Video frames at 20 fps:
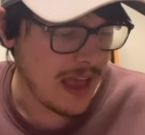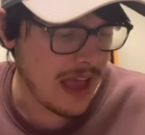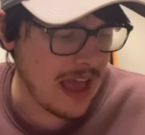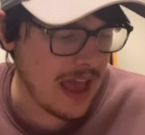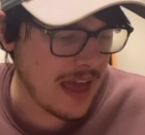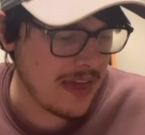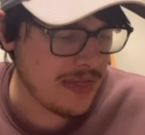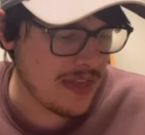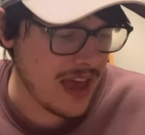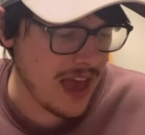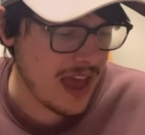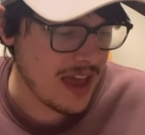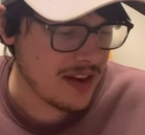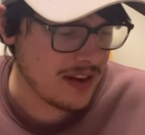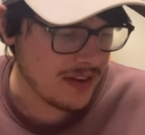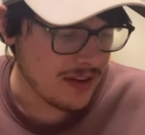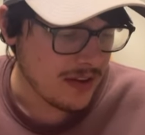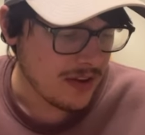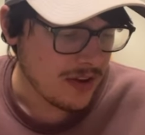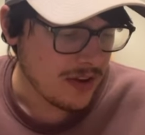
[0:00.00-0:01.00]
And
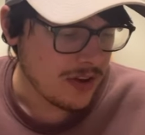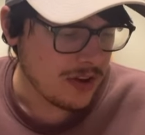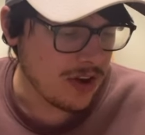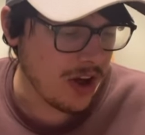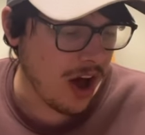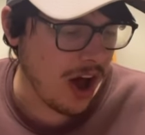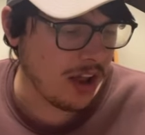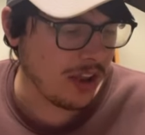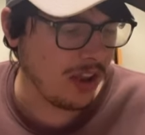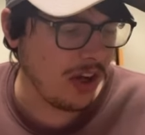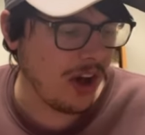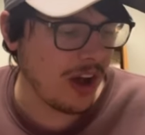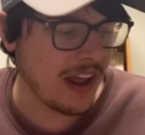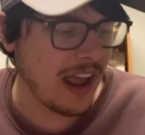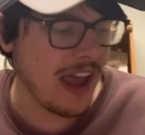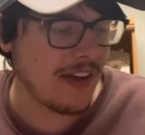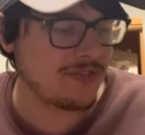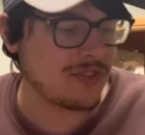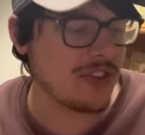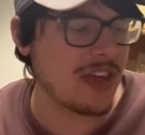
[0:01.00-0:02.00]
then... Not long
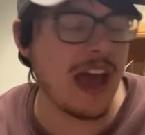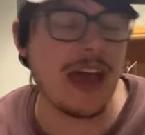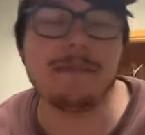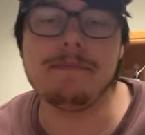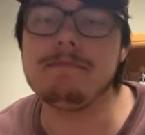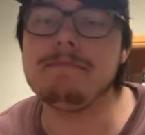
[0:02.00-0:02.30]
after that,